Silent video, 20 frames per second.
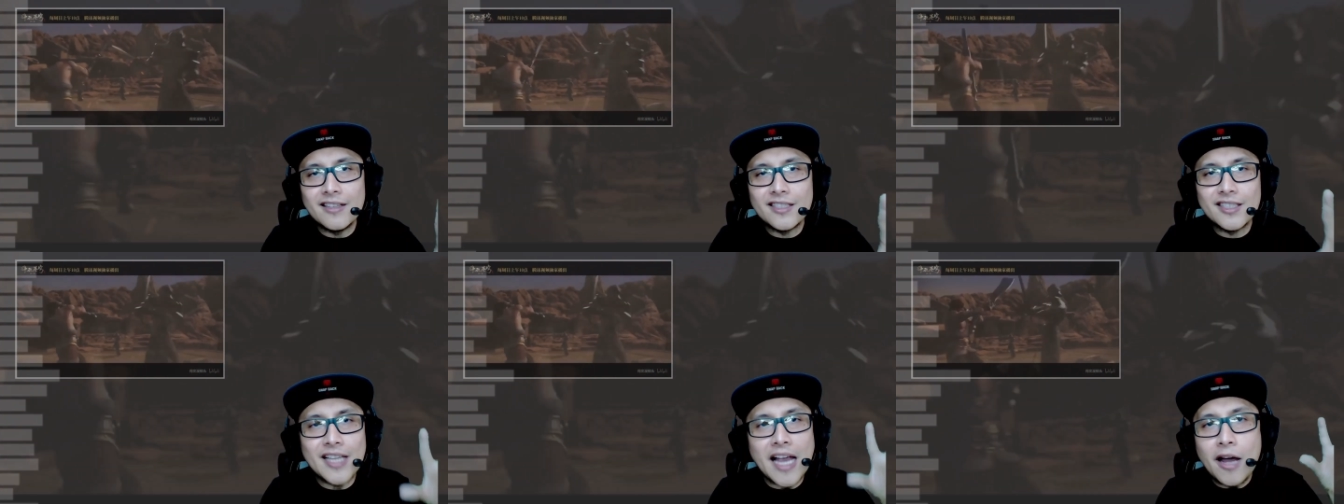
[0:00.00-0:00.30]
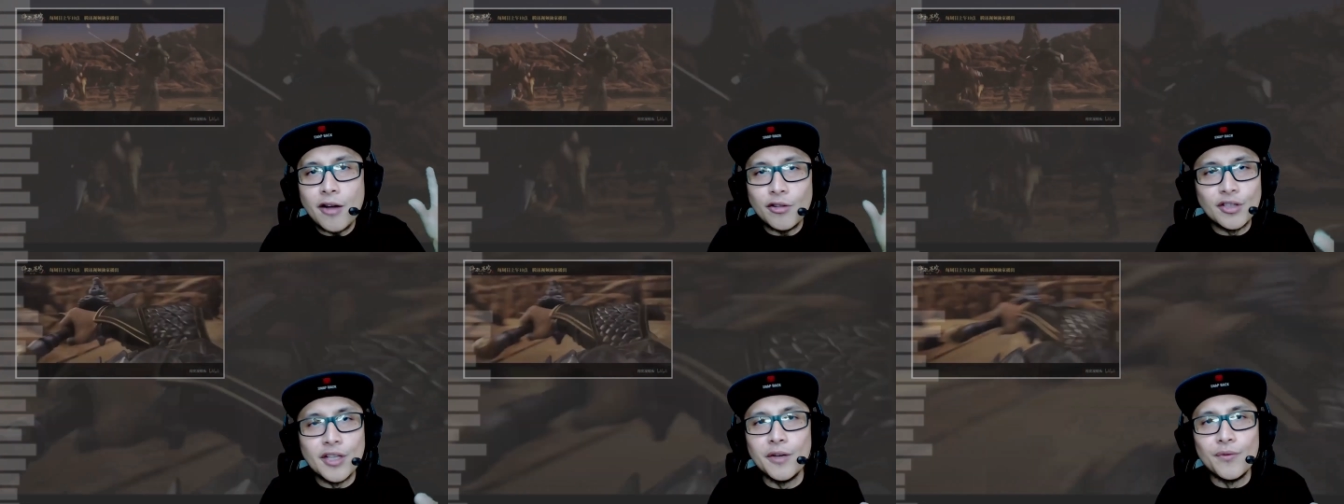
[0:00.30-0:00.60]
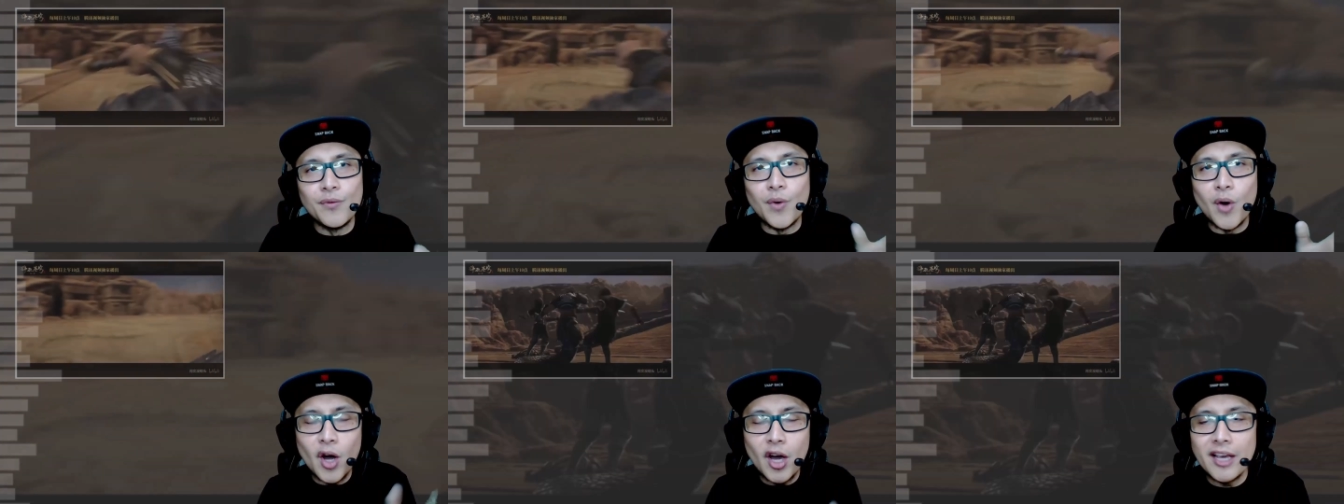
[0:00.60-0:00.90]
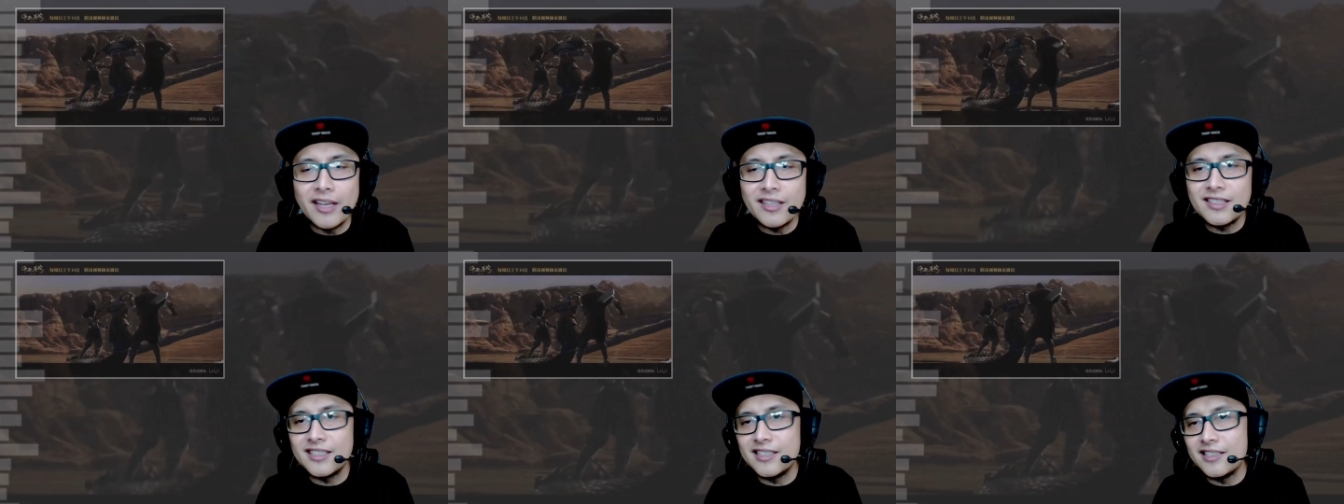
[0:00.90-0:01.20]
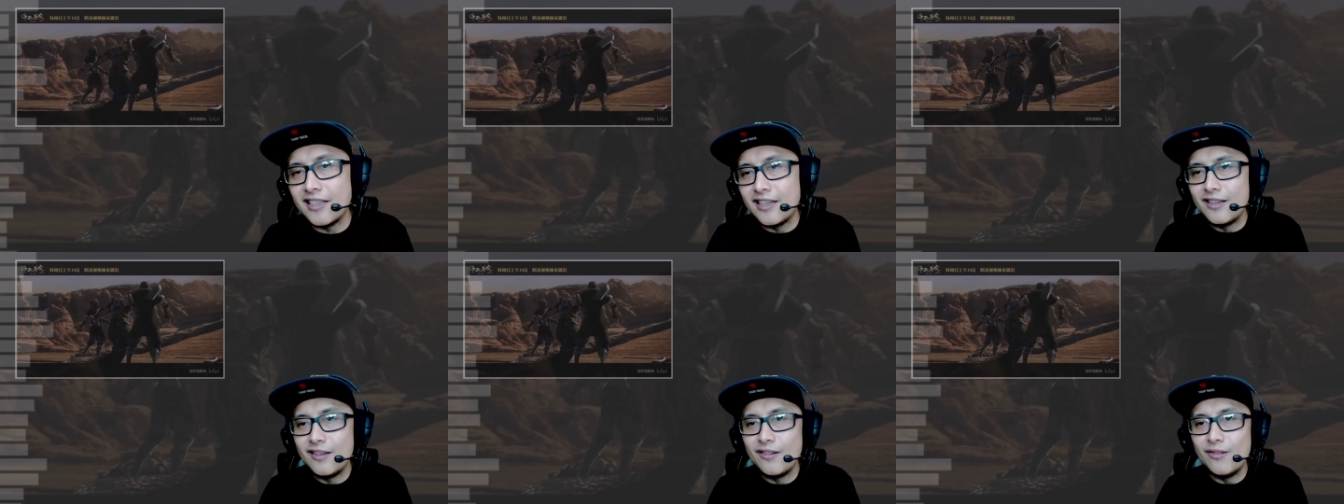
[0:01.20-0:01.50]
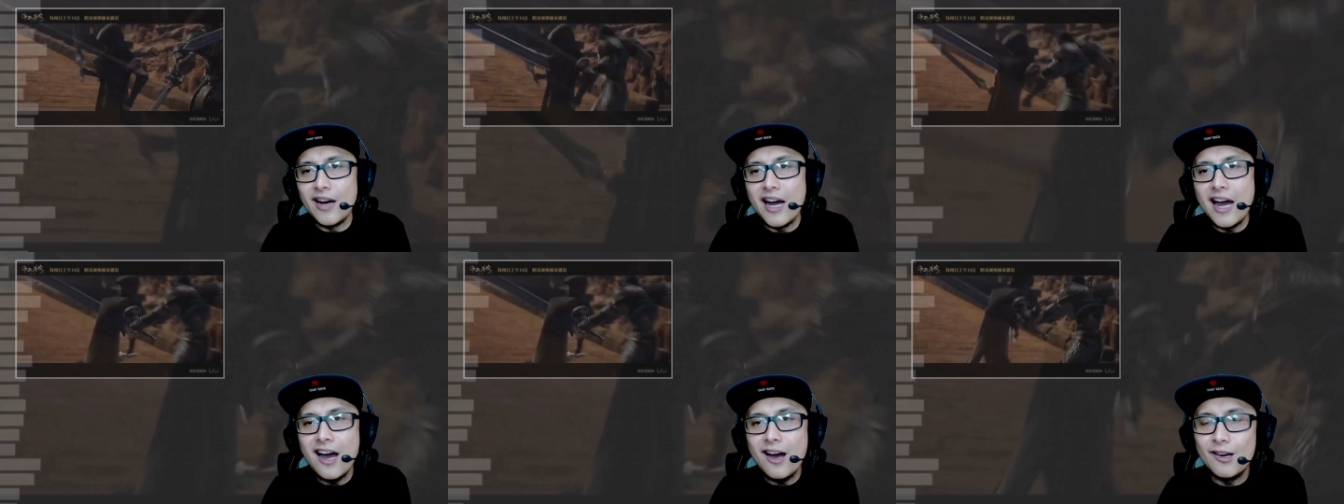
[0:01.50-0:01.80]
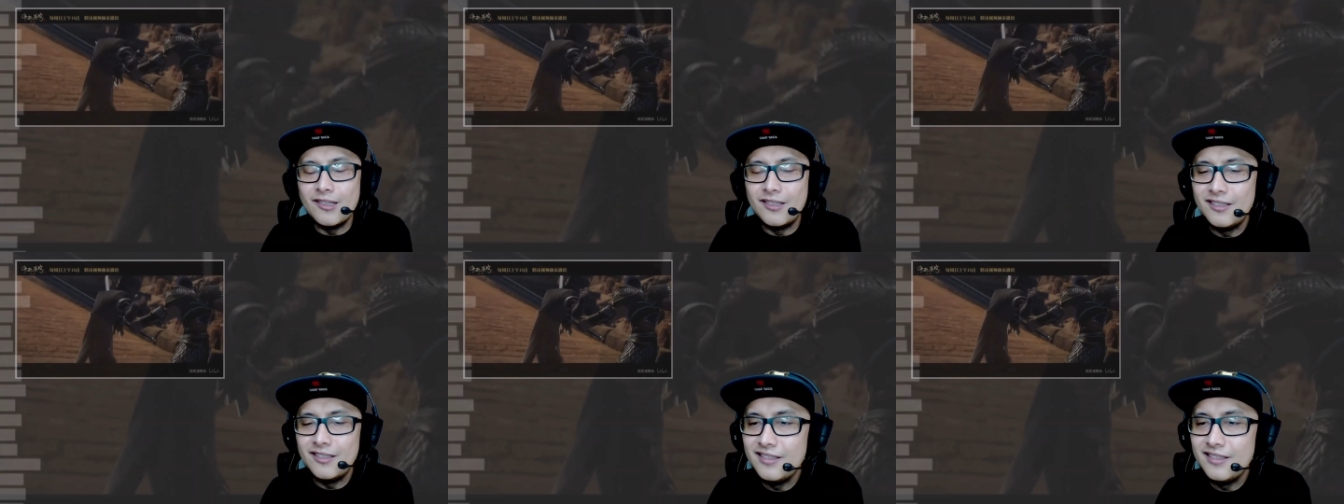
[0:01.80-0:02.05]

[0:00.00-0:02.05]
sounding voice. Wow.